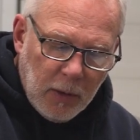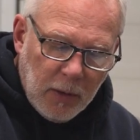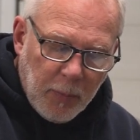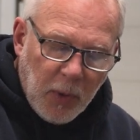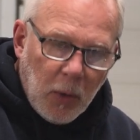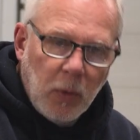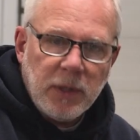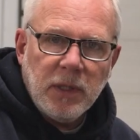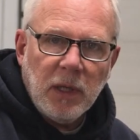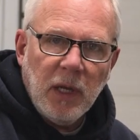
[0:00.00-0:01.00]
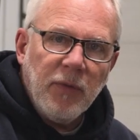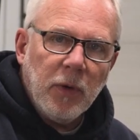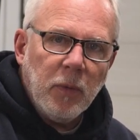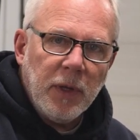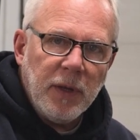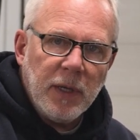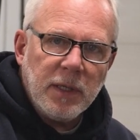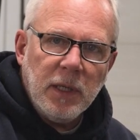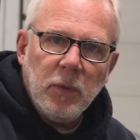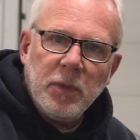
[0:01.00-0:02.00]
the boat was delivered with
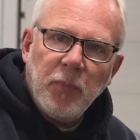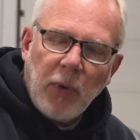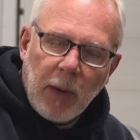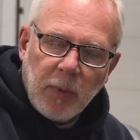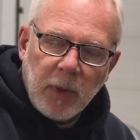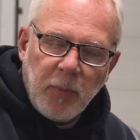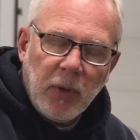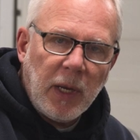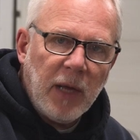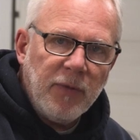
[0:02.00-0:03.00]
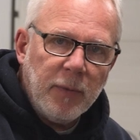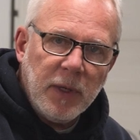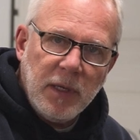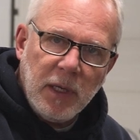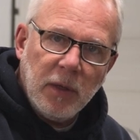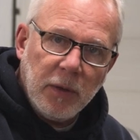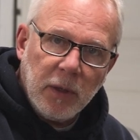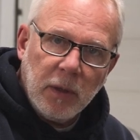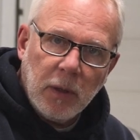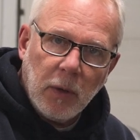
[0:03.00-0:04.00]
this, it was probably put on from the
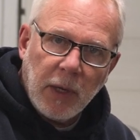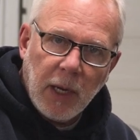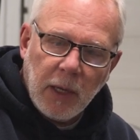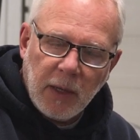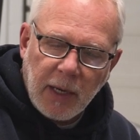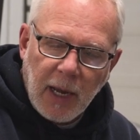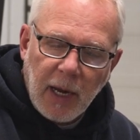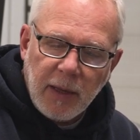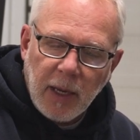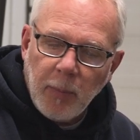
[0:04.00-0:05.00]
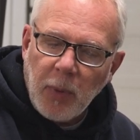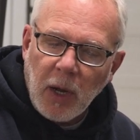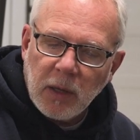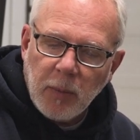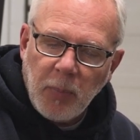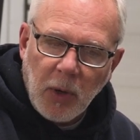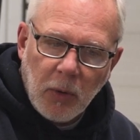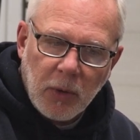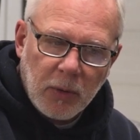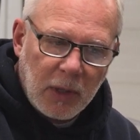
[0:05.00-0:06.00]
dealer, okay? The guy that bought the
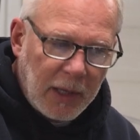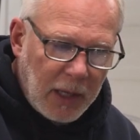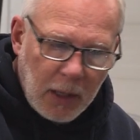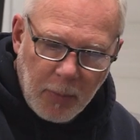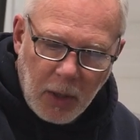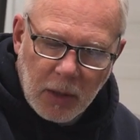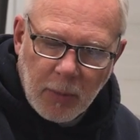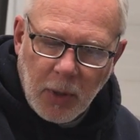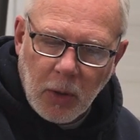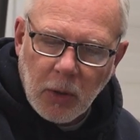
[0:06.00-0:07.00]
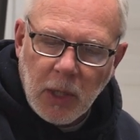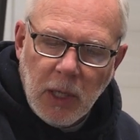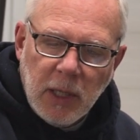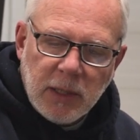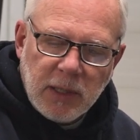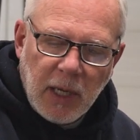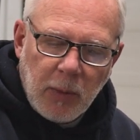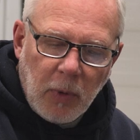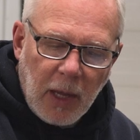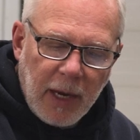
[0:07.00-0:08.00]
boat or the lady that bought the boat
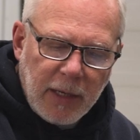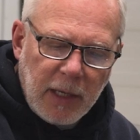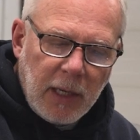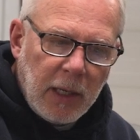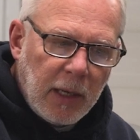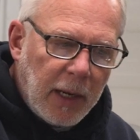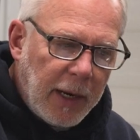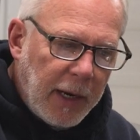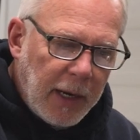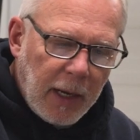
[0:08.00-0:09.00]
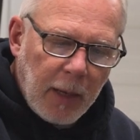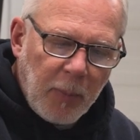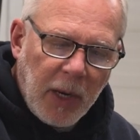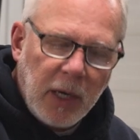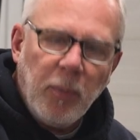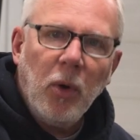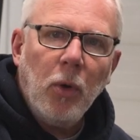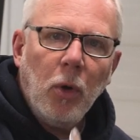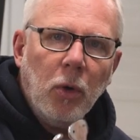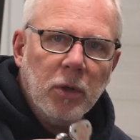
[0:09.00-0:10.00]
said, well, I need a pike
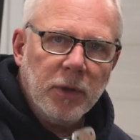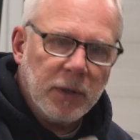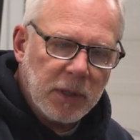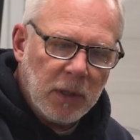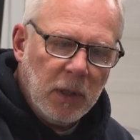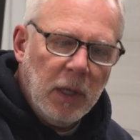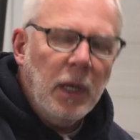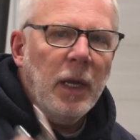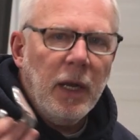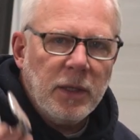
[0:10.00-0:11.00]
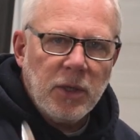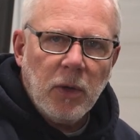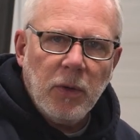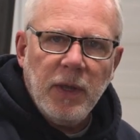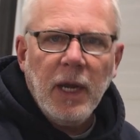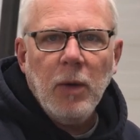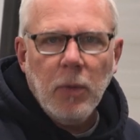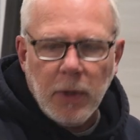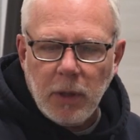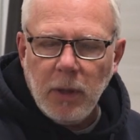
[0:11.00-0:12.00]
pole holders. And so they
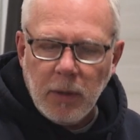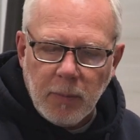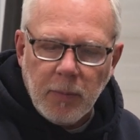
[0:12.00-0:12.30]
would